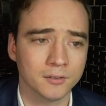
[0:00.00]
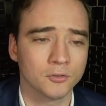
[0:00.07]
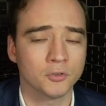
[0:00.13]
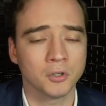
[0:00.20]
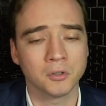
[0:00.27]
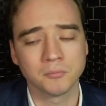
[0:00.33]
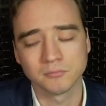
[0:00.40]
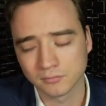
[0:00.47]

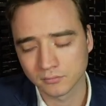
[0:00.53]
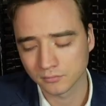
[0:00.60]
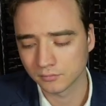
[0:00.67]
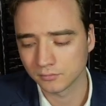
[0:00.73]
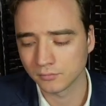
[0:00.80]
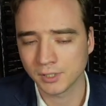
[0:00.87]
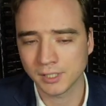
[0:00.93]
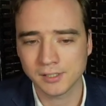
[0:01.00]
So
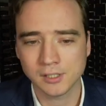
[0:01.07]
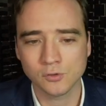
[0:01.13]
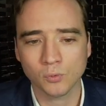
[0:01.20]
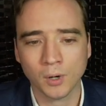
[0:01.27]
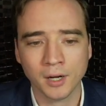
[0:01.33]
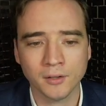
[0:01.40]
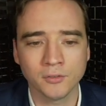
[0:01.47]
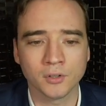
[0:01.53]
this is
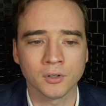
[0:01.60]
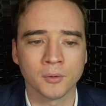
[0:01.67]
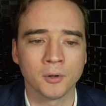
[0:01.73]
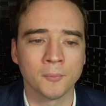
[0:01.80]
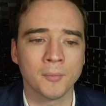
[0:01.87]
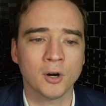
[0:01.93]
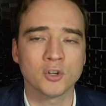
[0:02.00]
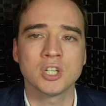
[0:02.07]
why the
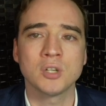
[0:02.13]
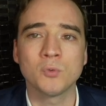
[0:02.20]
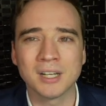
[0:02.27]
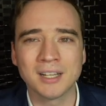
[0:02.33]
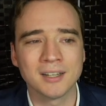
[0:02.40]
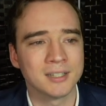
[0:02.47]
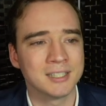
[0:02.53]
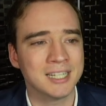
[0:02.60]
margin will
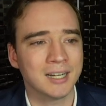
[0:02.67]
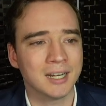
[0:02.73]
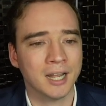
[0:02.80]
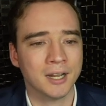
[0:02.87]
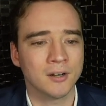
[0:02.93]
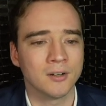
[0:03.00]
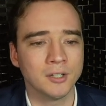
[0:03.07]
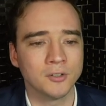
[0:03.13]

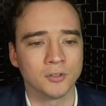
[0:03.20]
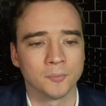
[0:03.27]
decline a little.